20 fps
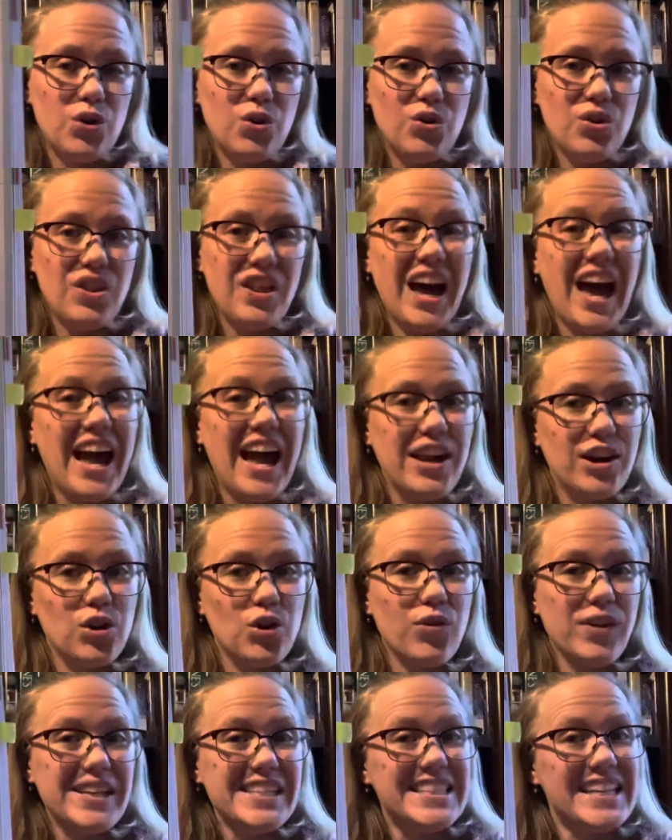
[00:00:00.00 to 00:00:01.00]
higher
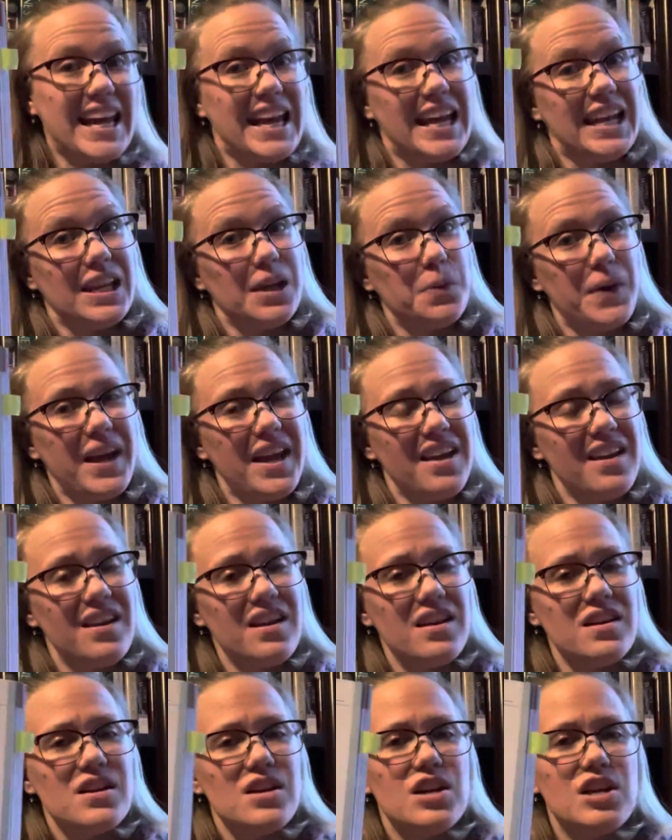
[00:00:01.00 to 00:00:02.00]
grades anyway.
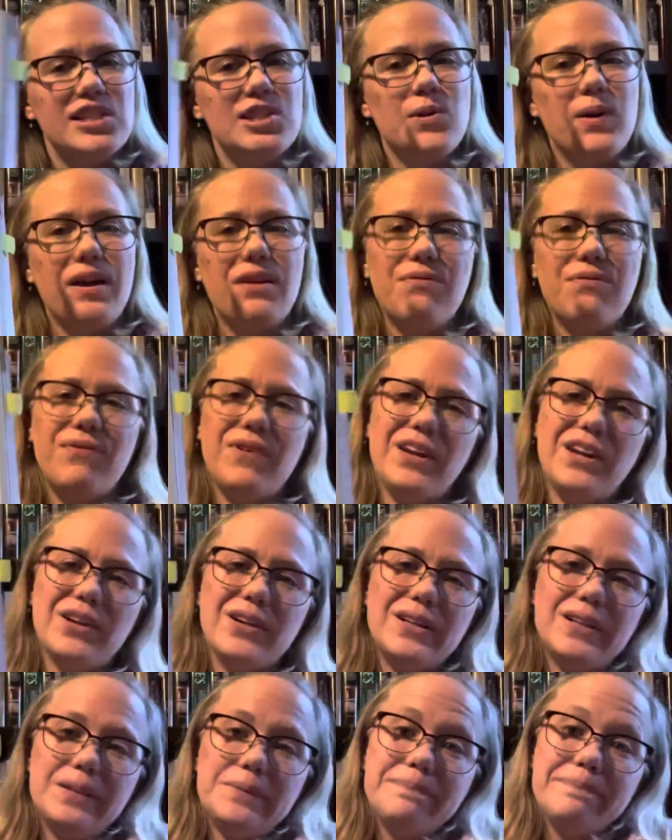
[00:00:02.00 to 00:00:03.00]
So I
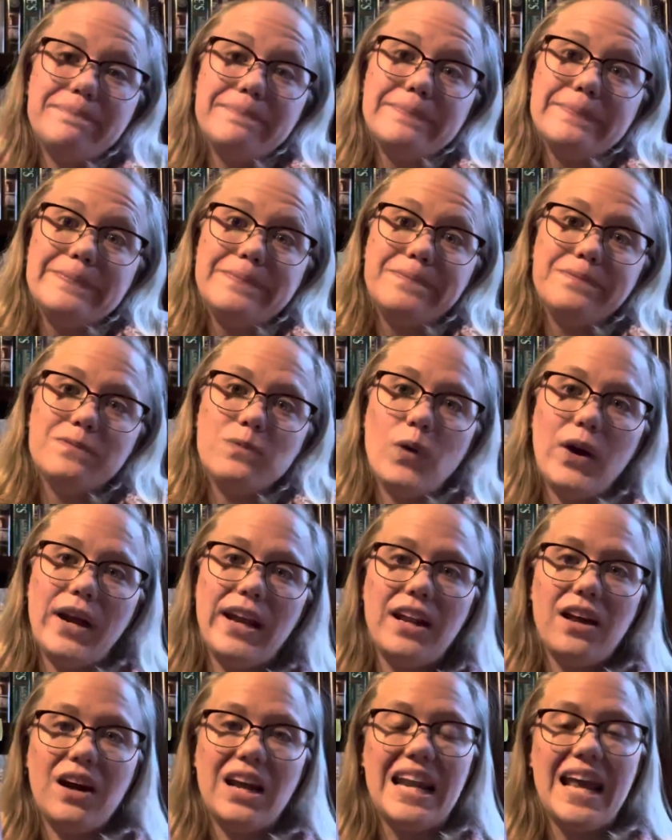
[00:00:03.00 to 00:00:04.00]
figured, why
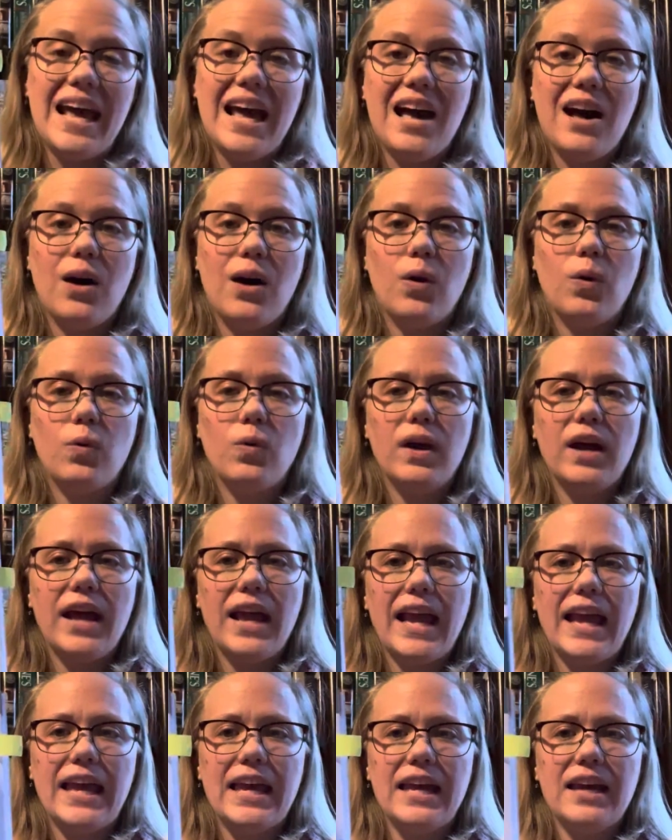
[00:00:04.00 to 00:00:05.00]
not now?
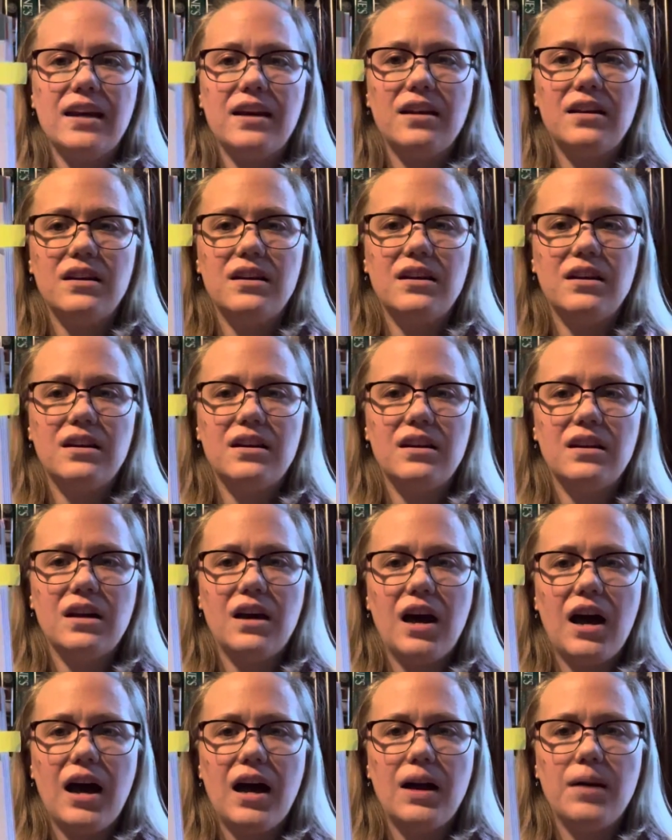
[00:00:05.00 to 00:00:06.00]
And
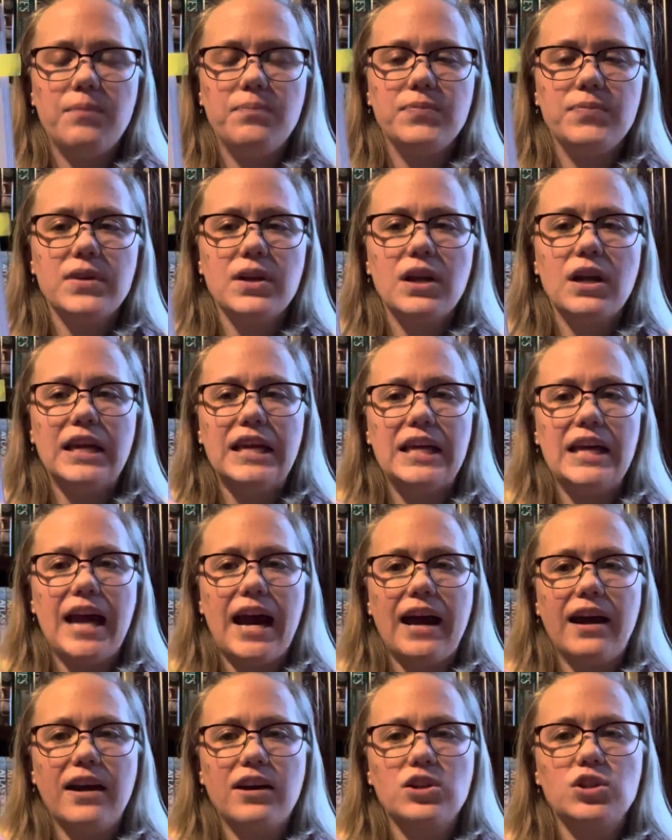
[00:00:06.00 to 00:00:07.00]
he
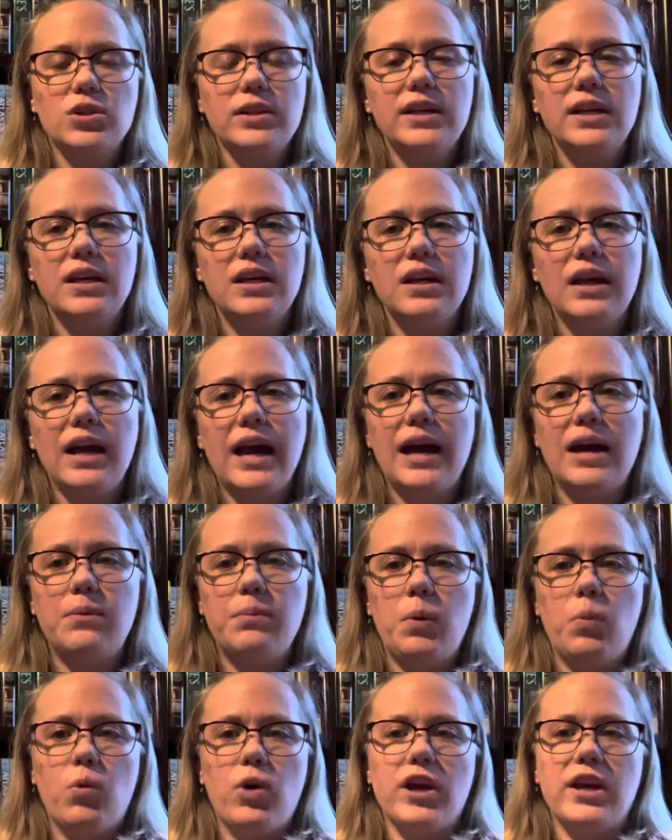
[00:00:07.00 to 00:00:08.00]
actually had
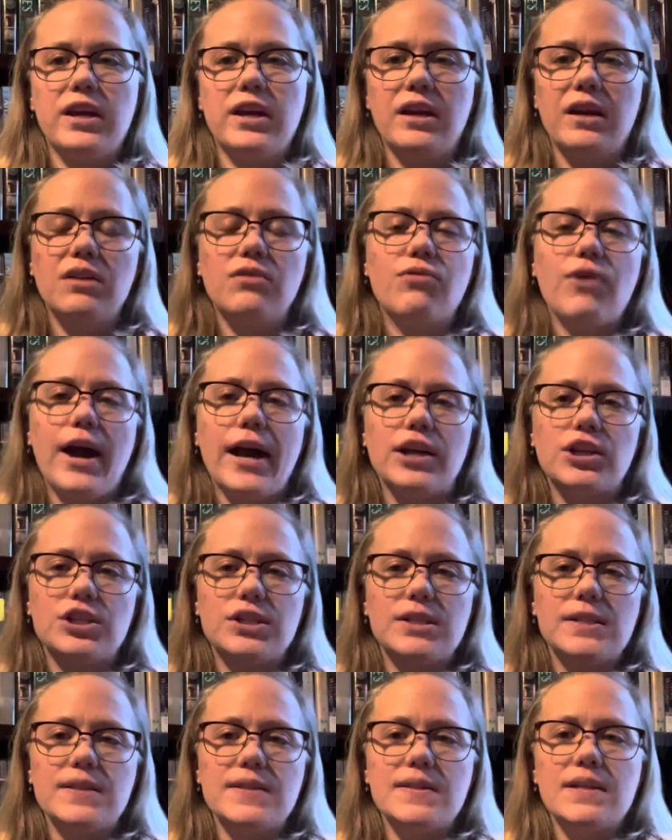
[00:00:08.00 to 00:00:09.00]
been working in
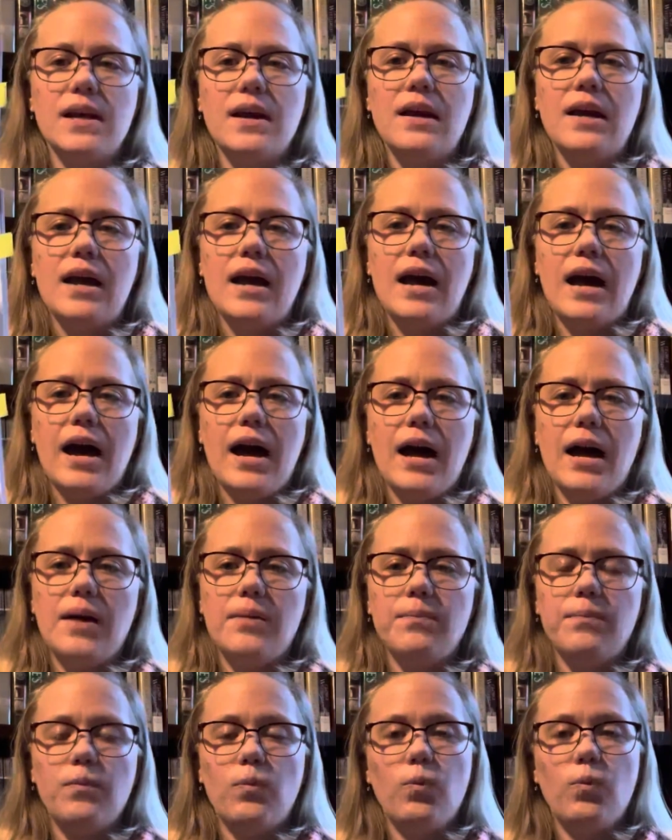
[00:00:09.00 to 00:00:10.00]
fractions
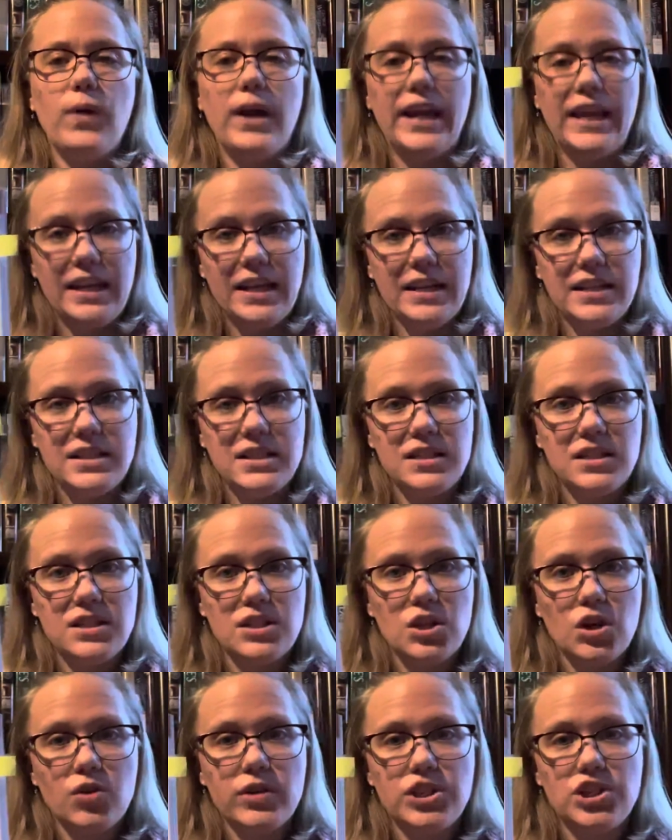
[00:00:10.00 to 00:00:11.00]
in his
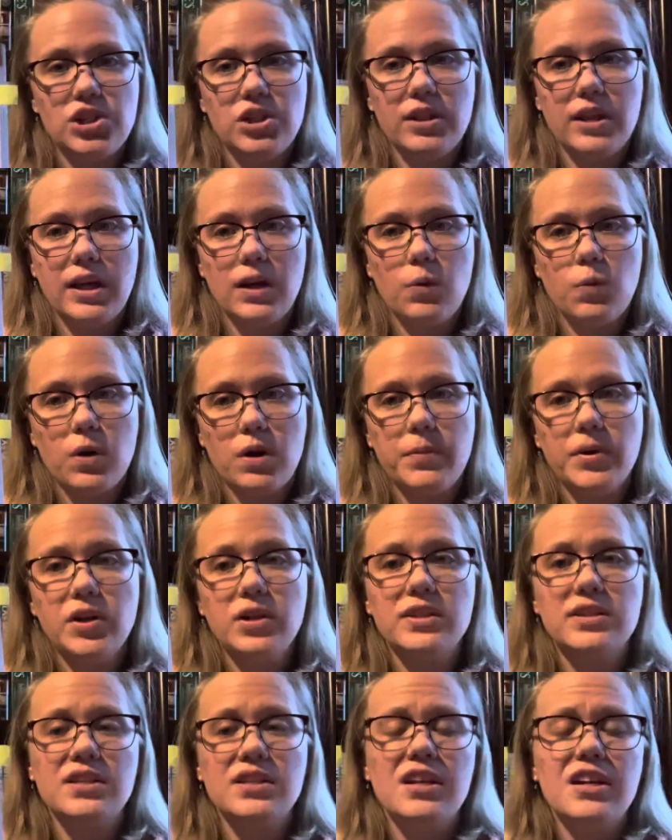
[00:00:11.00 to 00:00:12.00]
Christian Light
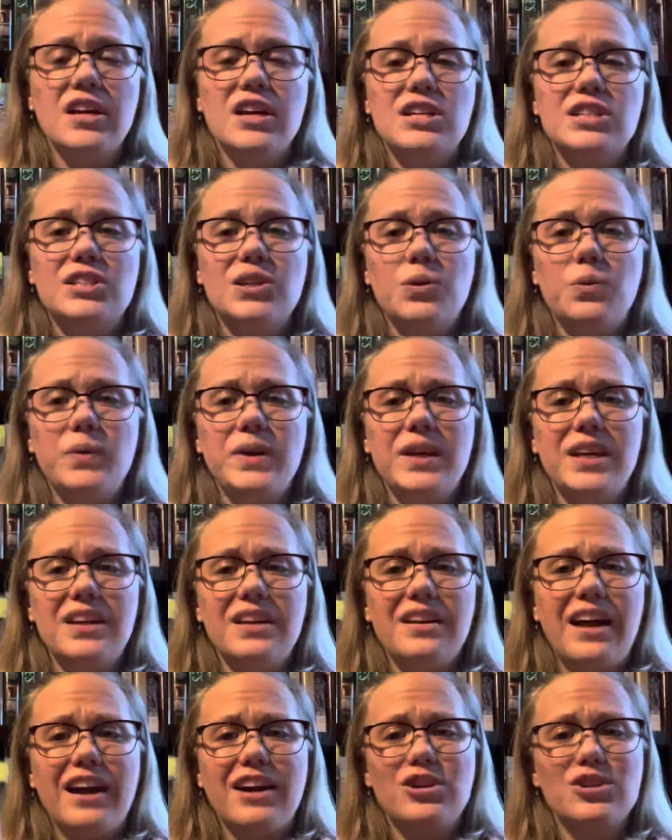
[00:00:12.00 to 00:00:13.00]
workbooks. So we
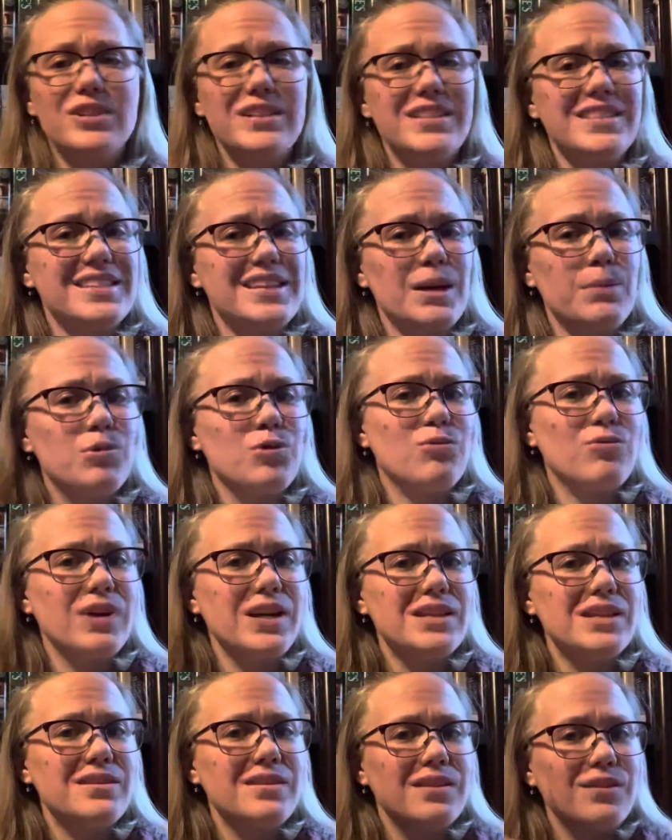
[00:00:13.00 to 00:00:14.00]
actually skipped right
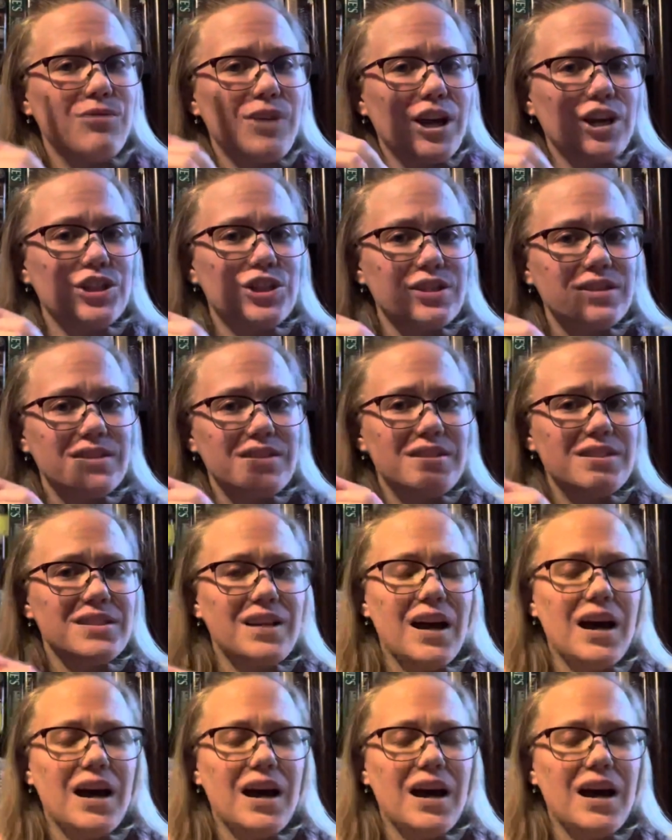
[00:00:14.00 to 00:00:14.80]
to the fractions